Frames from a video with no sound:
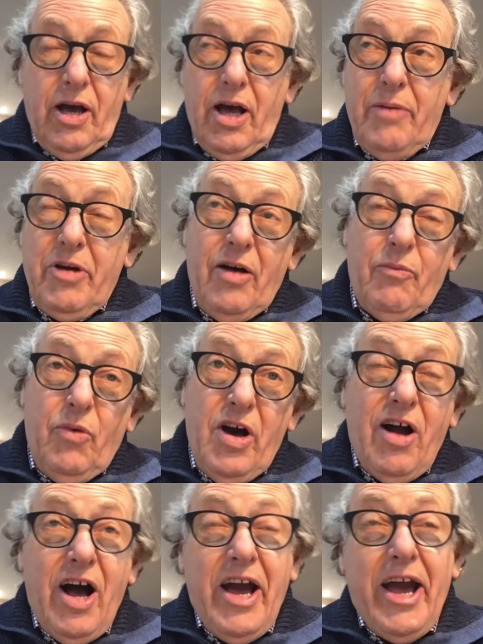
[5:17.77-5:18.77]
I mean, where
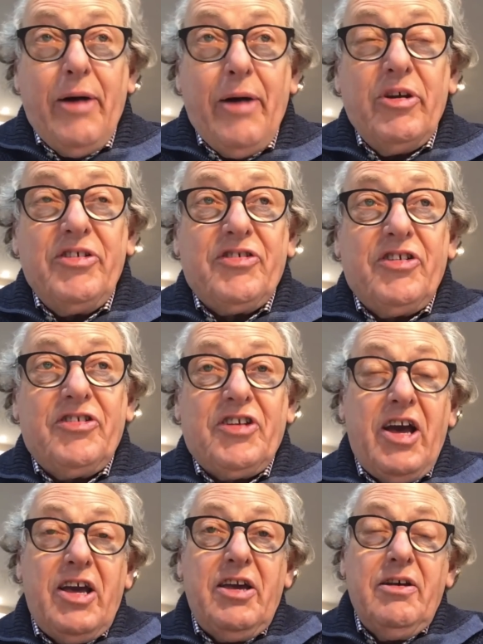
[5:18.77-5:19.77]
I am is to
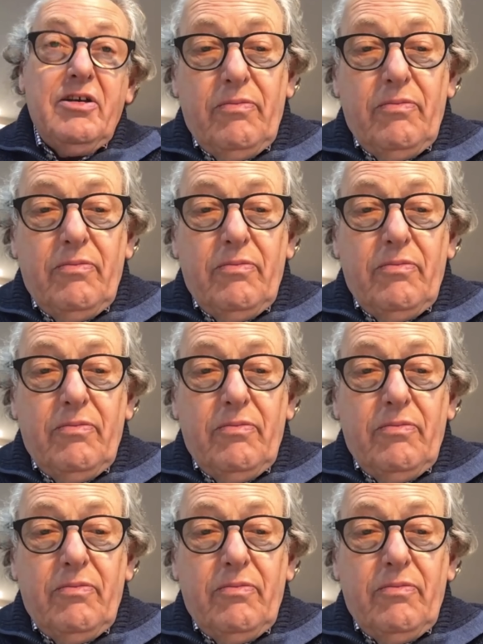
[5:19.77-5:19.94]
say,